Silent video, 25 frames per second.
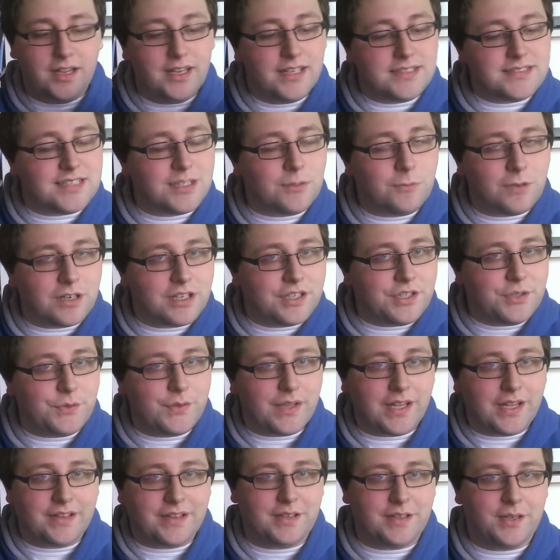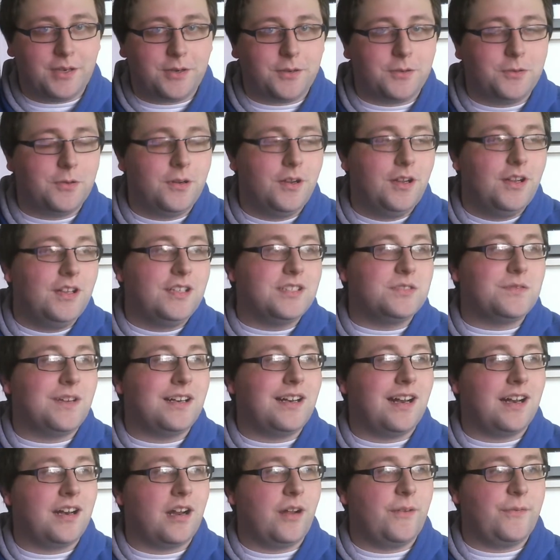Didn't want to do that though, so I
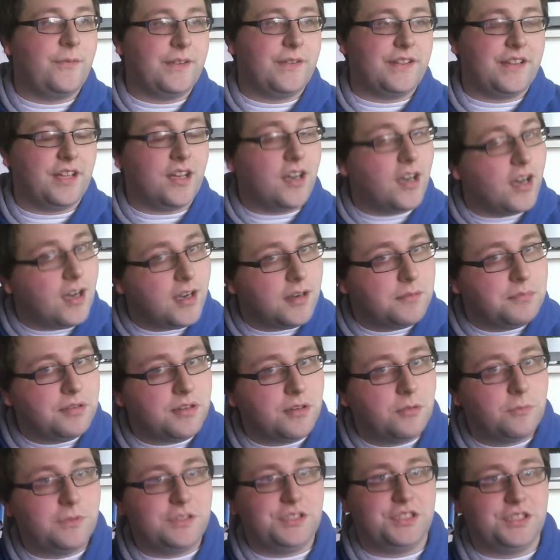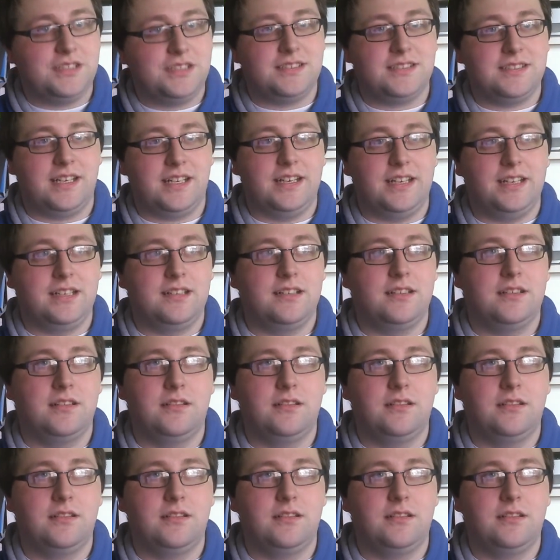got off at the hub, which is like